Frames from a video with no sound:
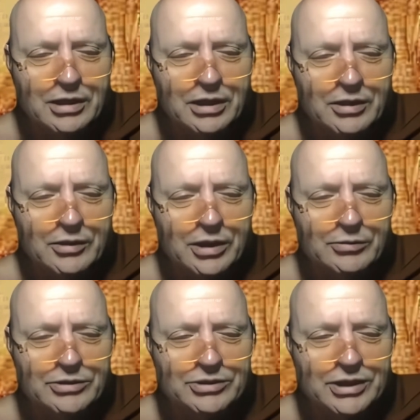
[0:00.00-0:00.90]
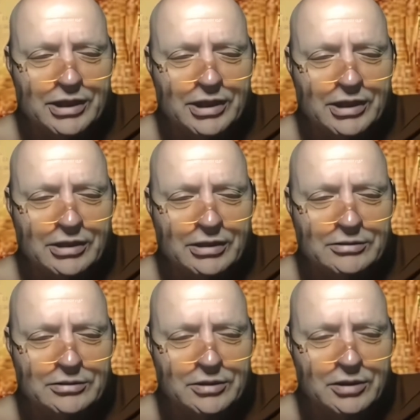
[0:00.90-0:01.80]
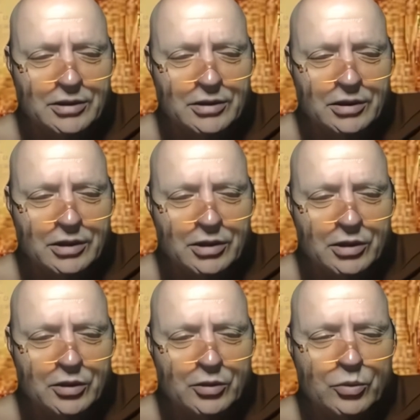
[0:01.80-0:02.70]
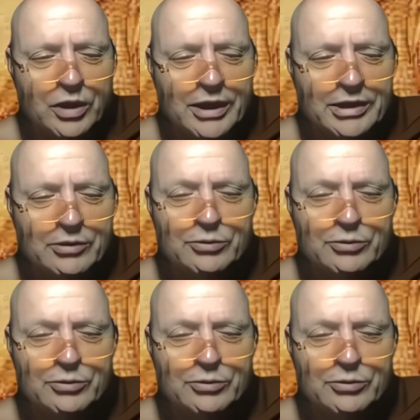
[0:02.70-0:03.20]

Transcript: I, I, would say like a, a wider,